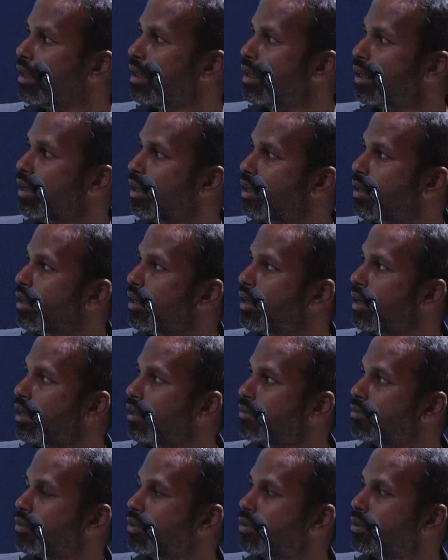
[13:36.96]

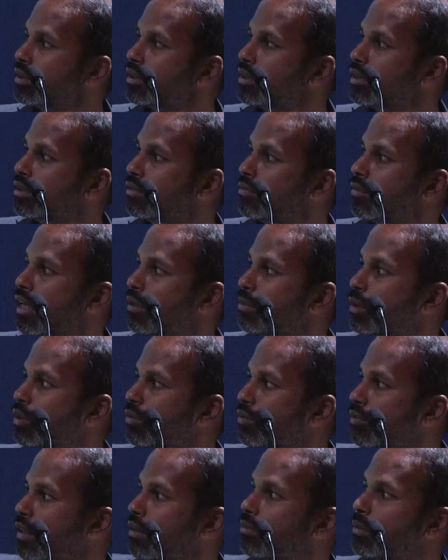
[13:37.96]
And of course, there's
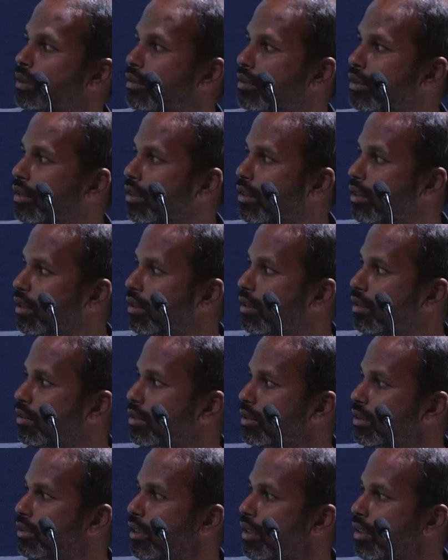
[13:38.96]
fiber-to-fiber
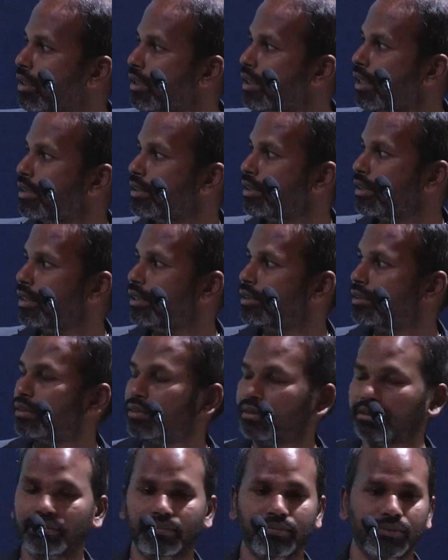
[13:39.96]
recycling as
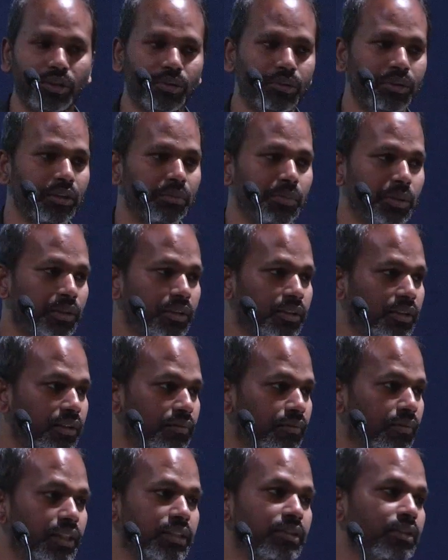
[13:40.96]
against typical
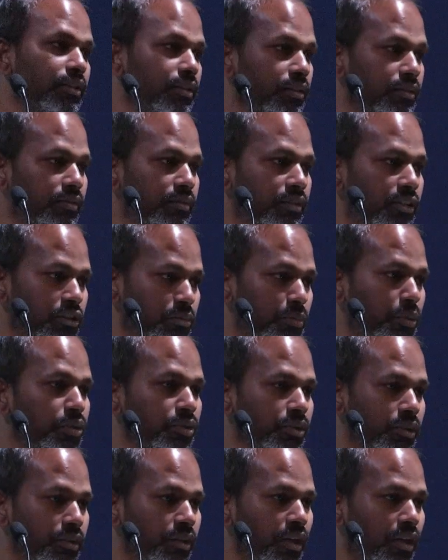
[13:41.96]
conventional
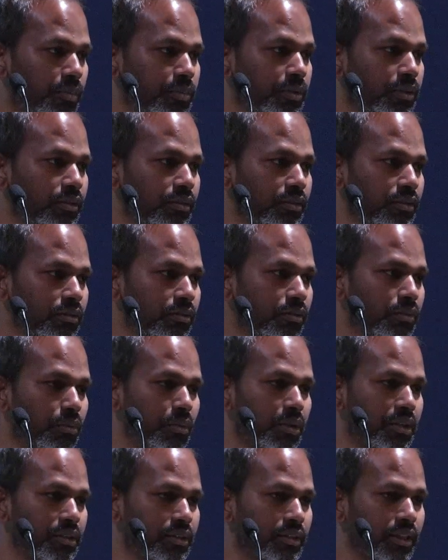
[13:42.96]
disposal options.
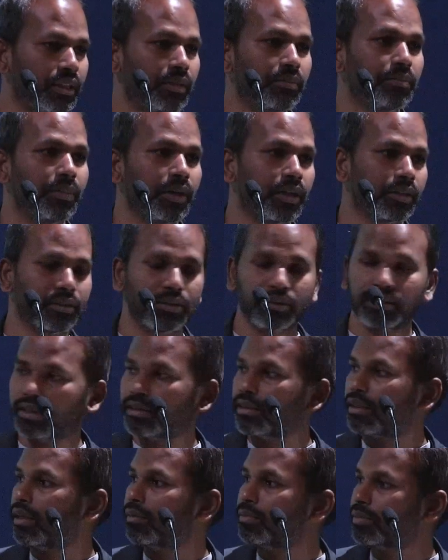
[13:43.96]
What is the impact
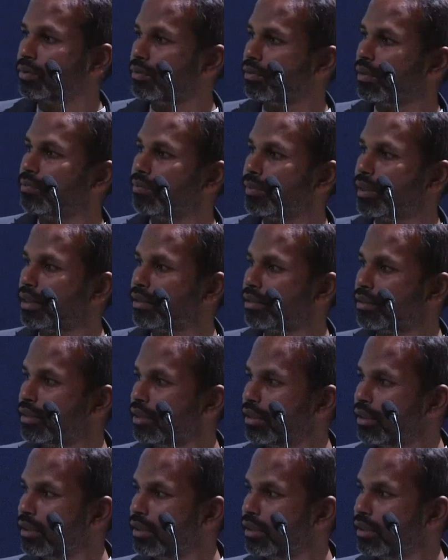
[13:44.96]
that comes from that?